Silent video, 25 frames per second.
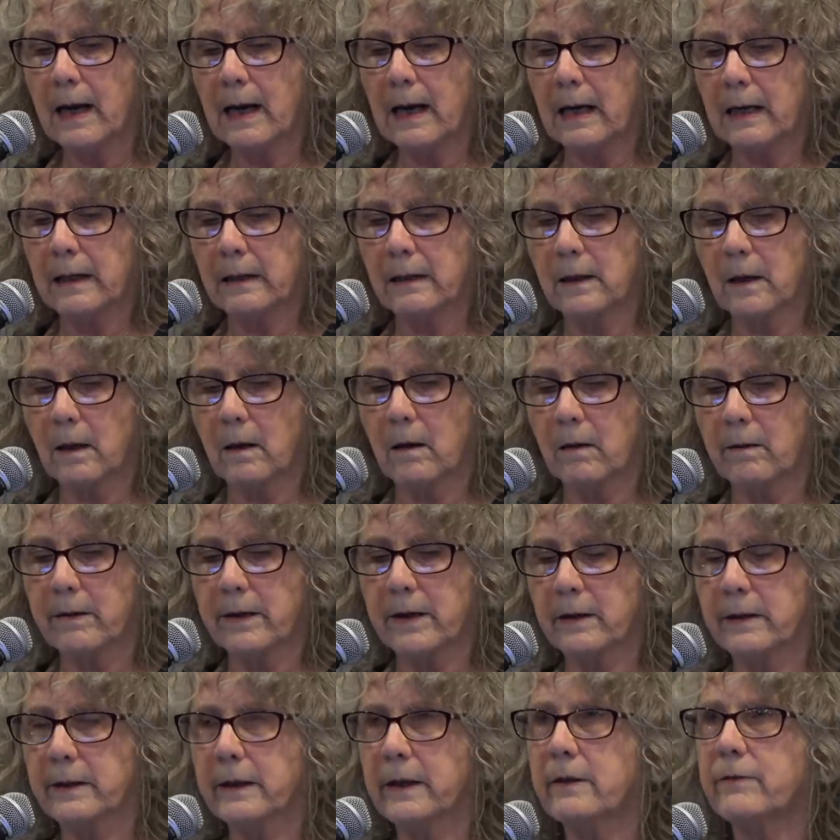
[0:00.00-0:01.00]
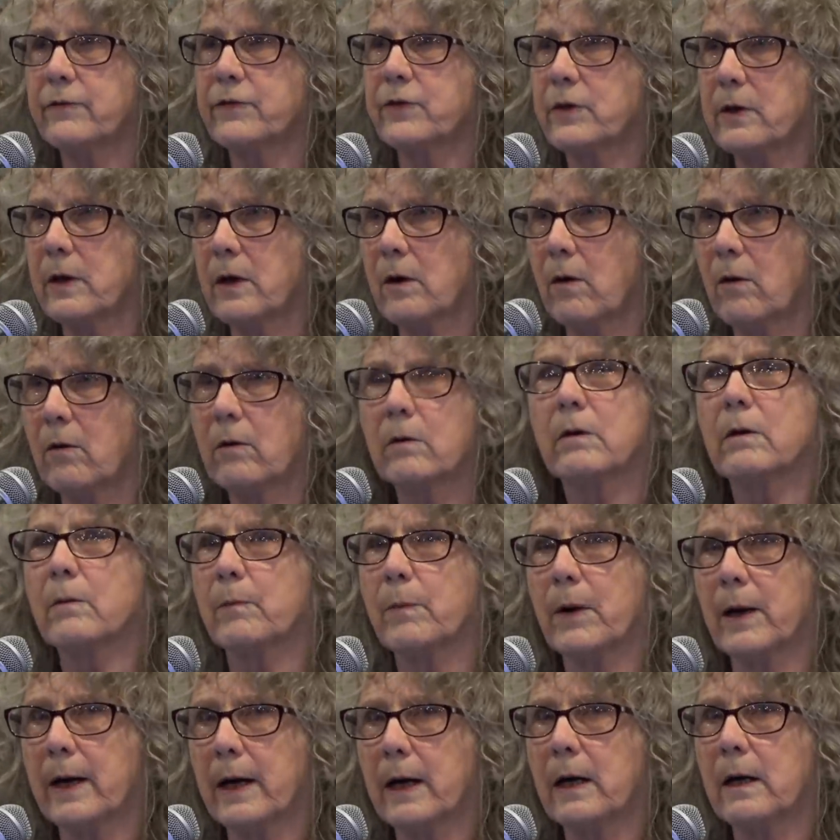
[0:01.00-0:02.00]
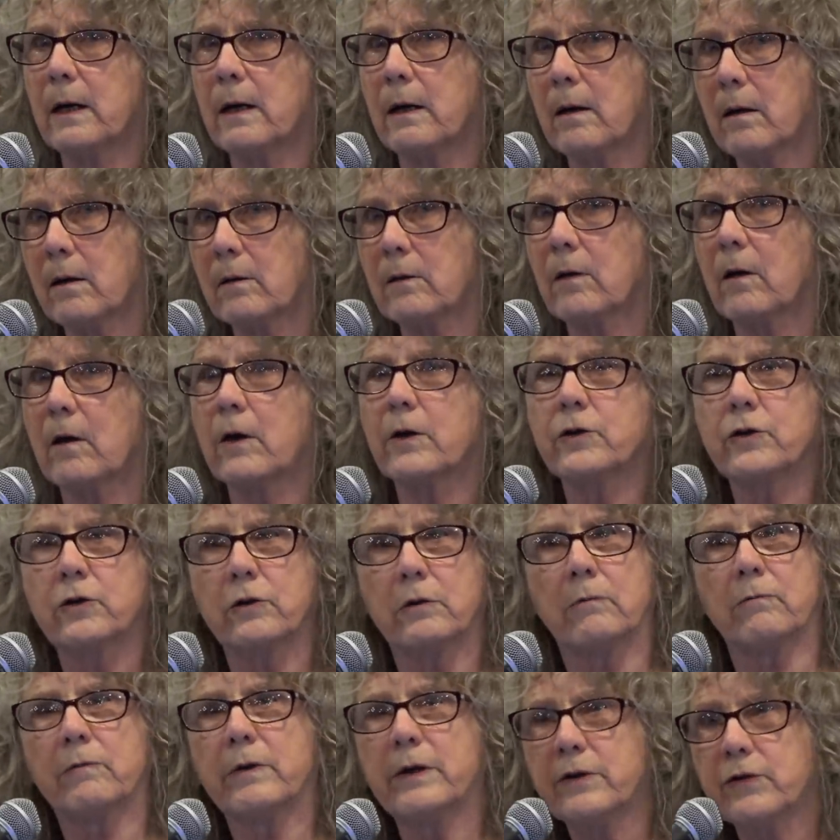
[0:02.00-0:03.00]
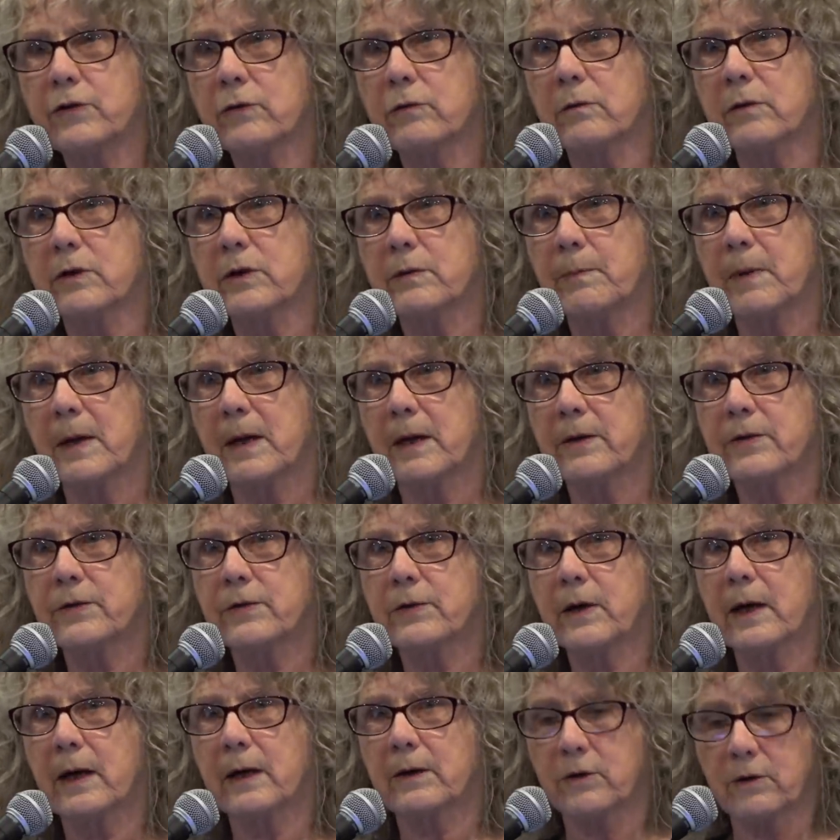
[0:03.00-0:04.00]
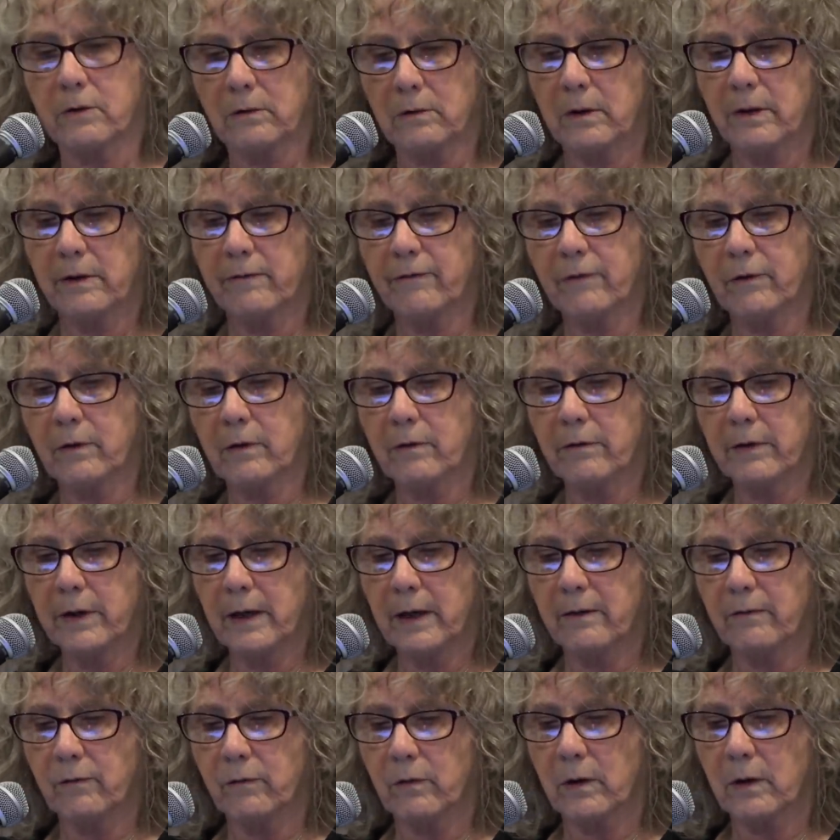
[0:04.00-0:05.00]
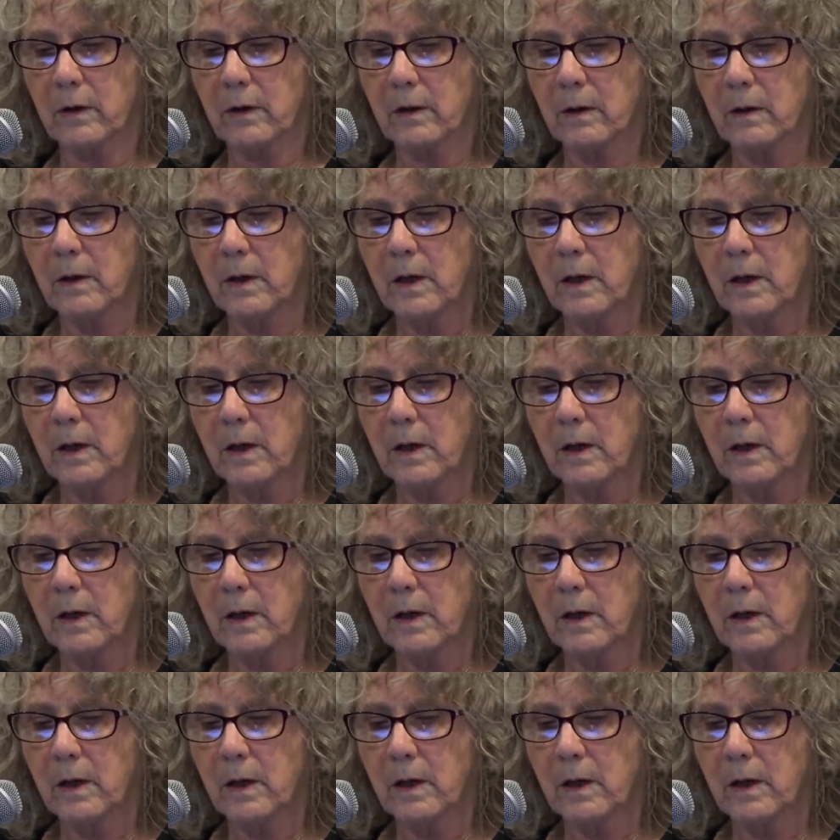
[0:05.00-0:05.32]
and uh, it gives the older brain a larger resource base, actually, for creative work.